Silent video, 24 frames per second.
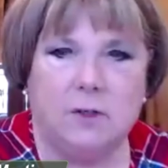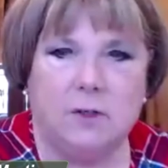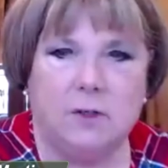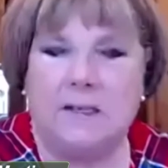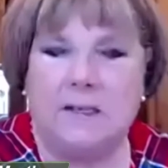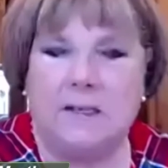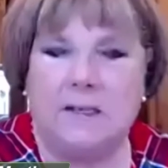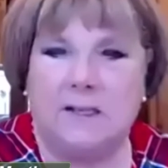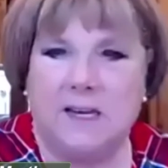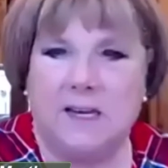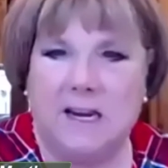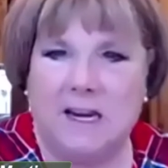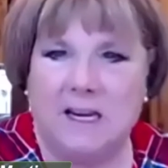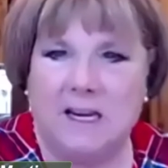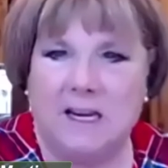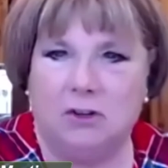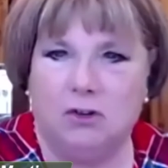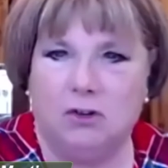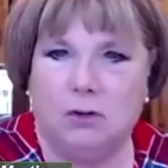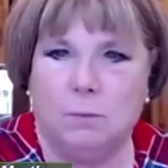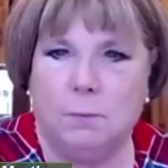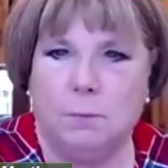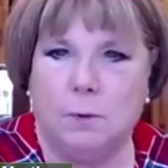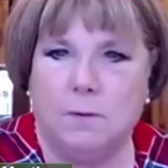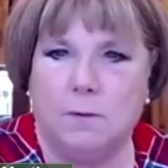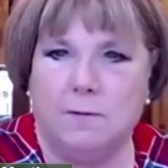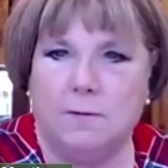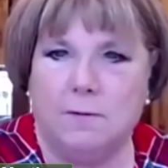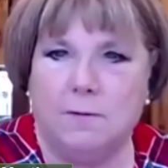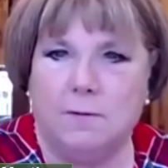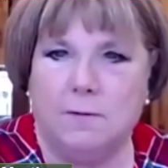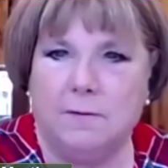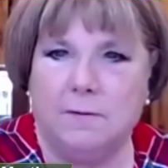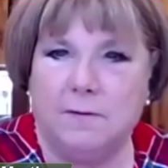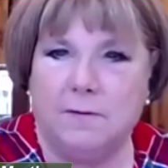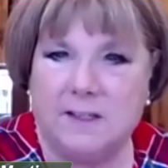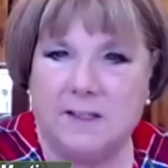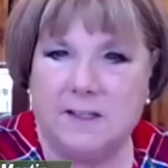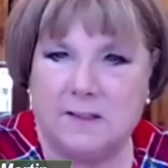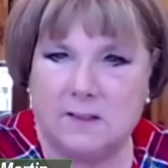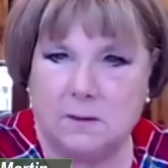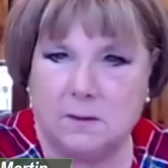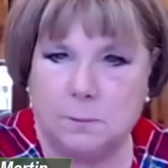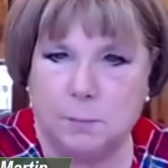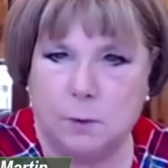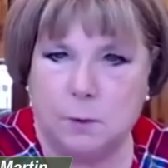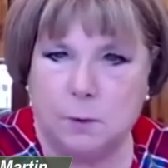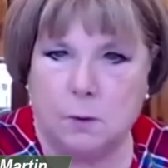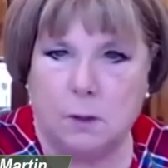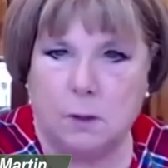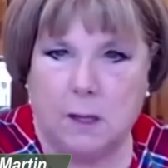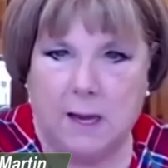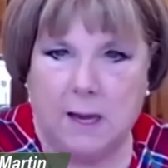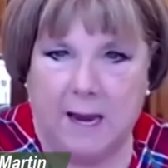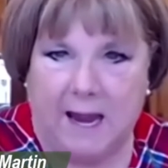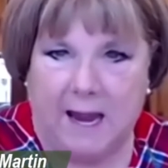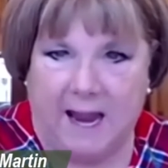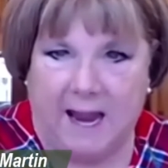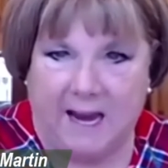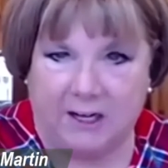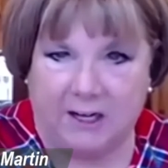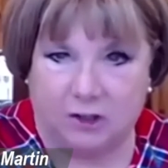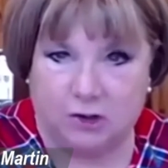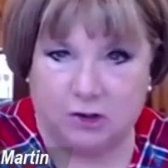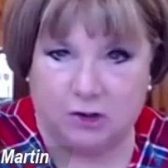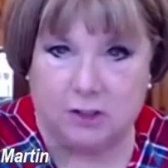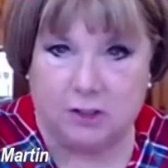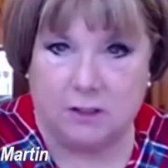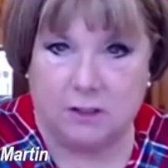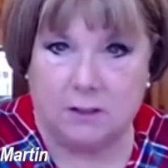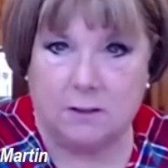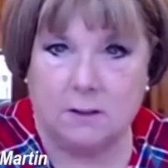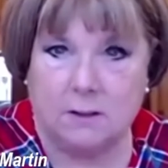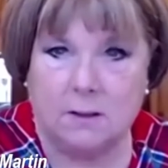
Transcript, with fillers: tangible visible action.